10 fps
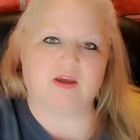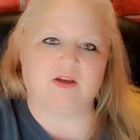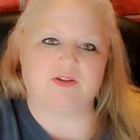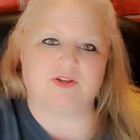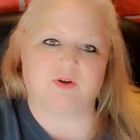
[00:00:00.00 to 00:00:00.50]

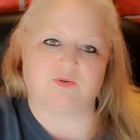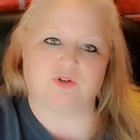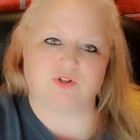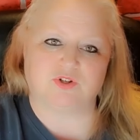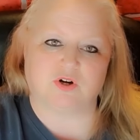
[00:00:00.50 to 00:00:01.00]
So
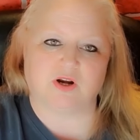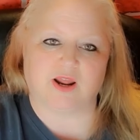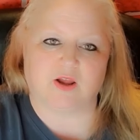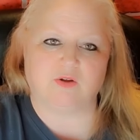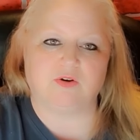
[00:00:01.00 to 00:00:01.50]
to start
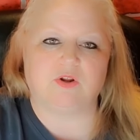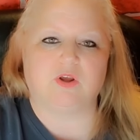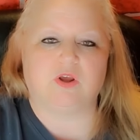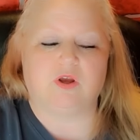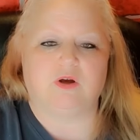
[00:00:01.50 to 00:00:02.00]
out,
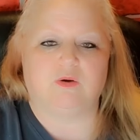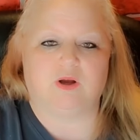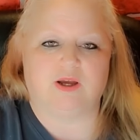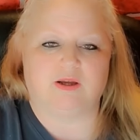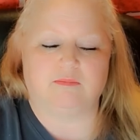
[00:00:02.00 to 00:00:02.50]

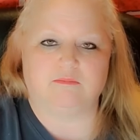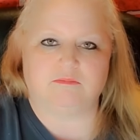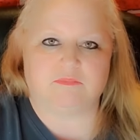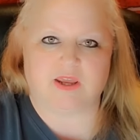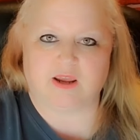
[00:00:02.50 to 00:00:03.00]

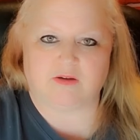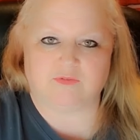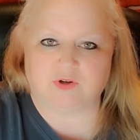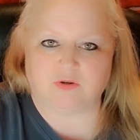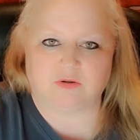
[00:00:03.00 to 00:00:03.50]
they have
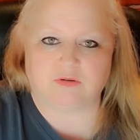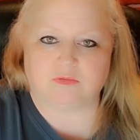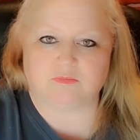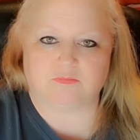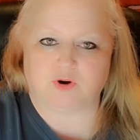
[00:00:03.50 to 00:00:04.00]
your
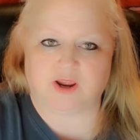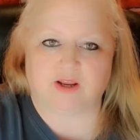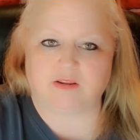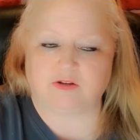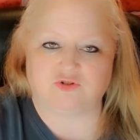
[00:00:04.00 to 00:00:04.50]
bread and the